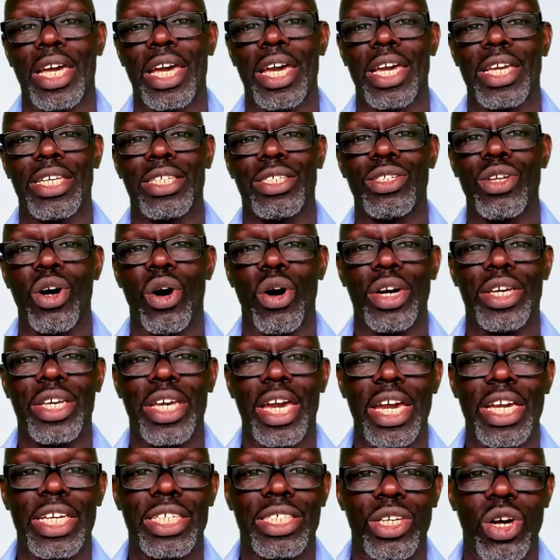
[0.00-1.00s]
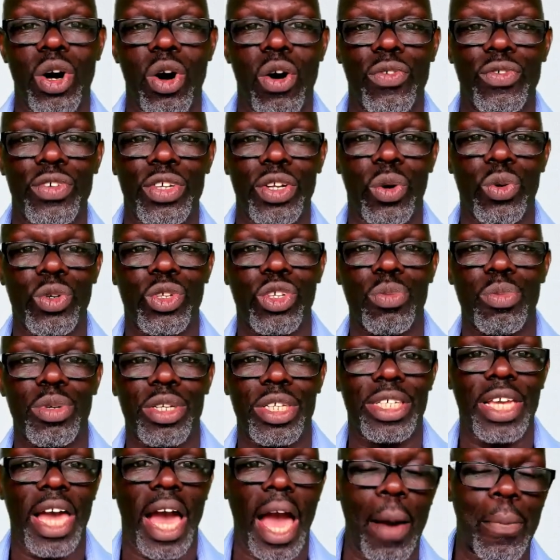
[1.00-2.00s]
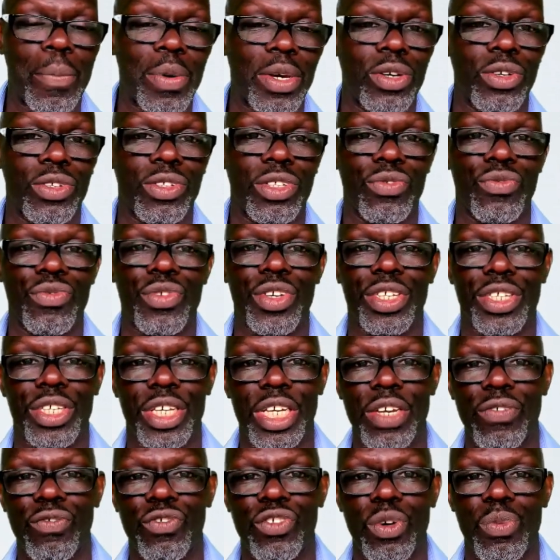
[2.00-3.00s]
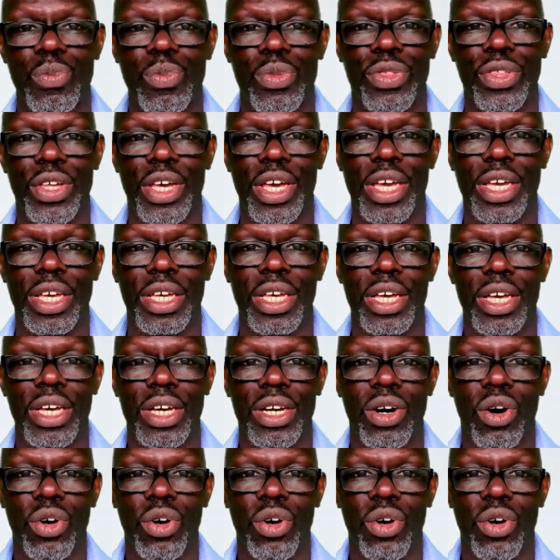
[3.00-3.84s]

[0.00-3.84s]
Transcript: it's not a case of, somebody's happy because they've received something